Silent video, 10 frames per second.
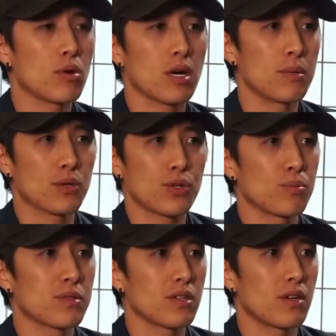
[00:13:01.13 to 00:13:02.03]
come in
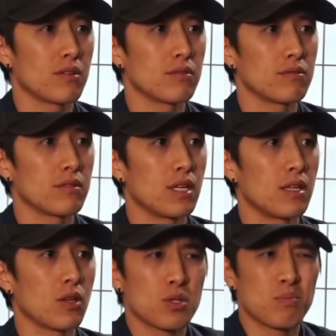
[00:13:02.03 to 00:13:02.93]
groups, you know. Yeah,
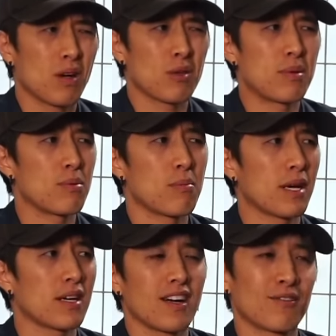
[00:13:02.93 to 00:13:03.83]
yeah. Those other people
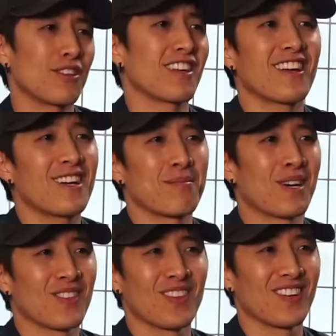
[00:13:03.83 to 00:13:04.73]
might not really care
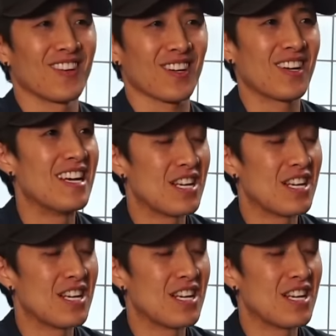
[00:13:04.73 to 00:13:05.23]
about the. Autograph. Yeah.